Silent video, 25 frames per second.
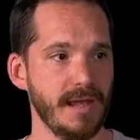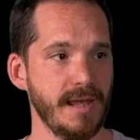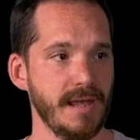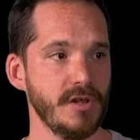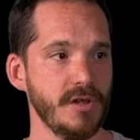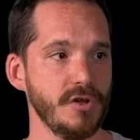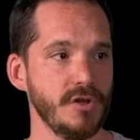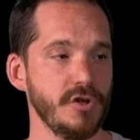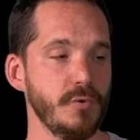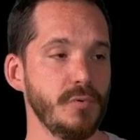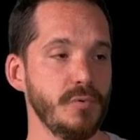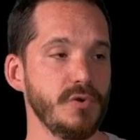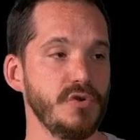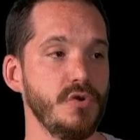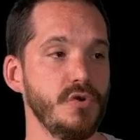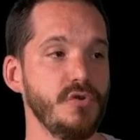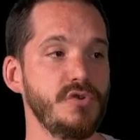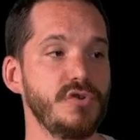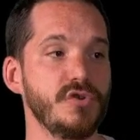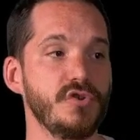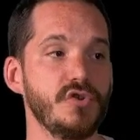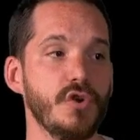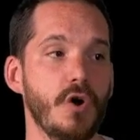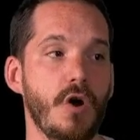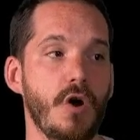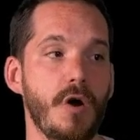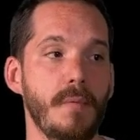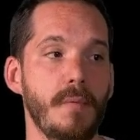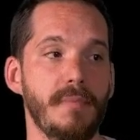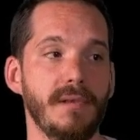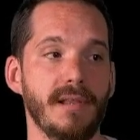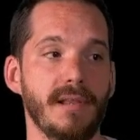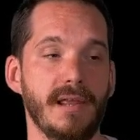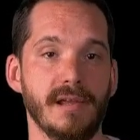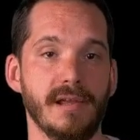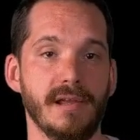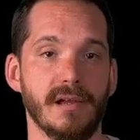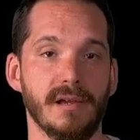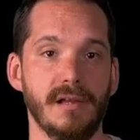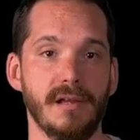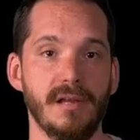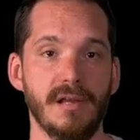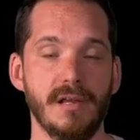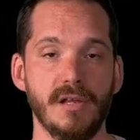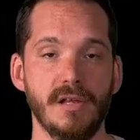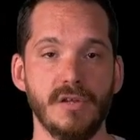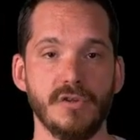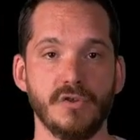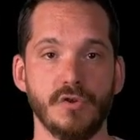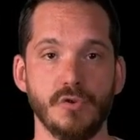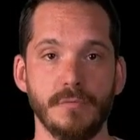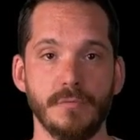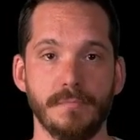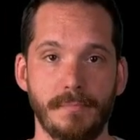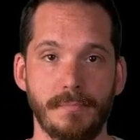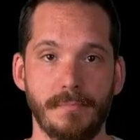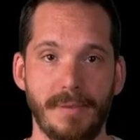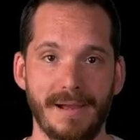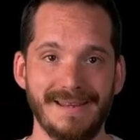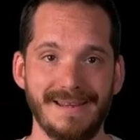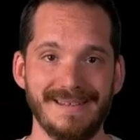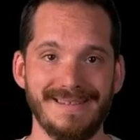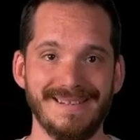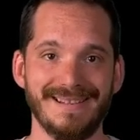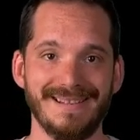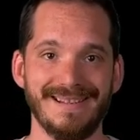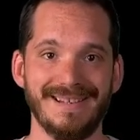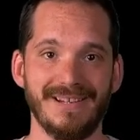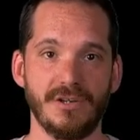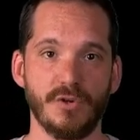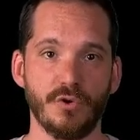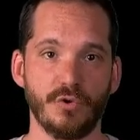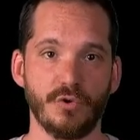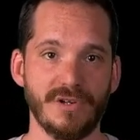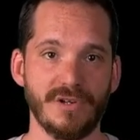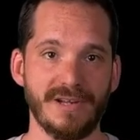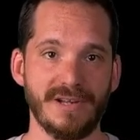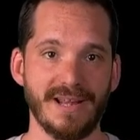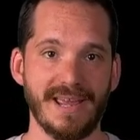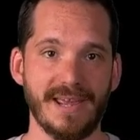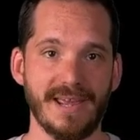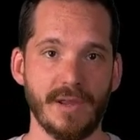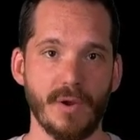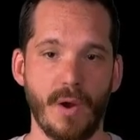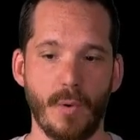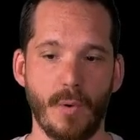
you would use the top layer to basically create